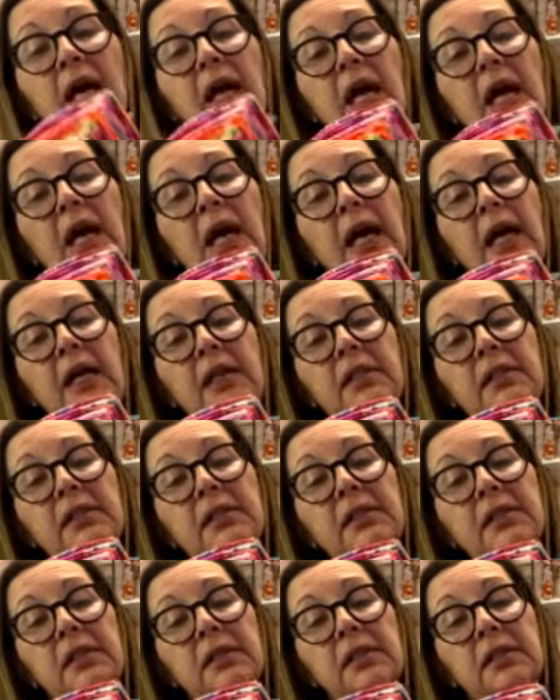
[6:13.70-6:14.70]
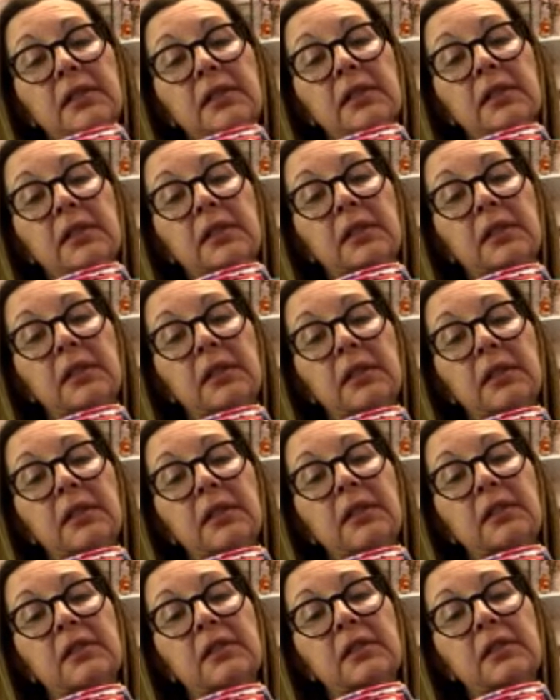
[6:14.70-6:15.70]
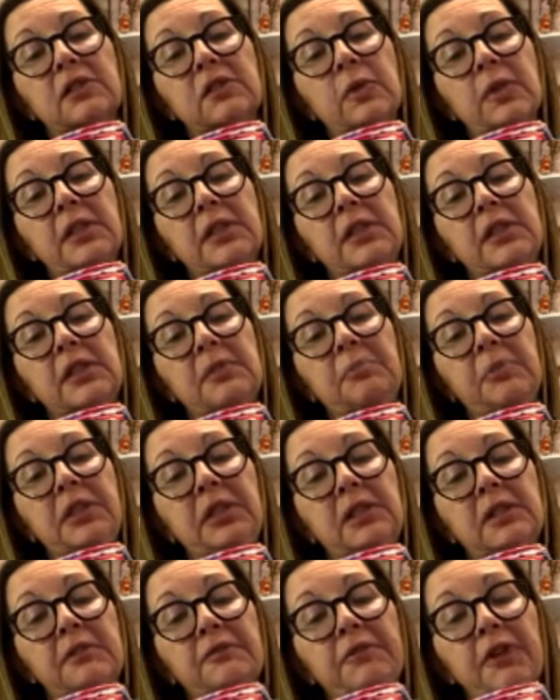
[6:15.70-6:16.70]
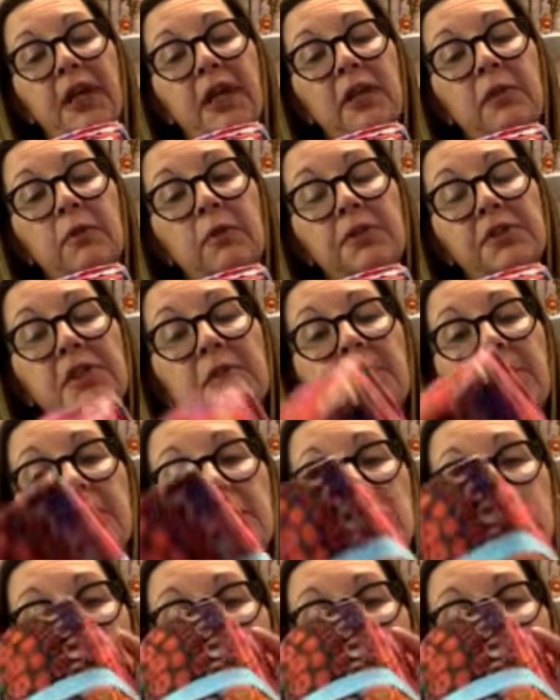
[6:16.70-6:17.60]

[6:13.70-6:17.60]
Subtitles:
and it's the 20-piece fat quarter bundle.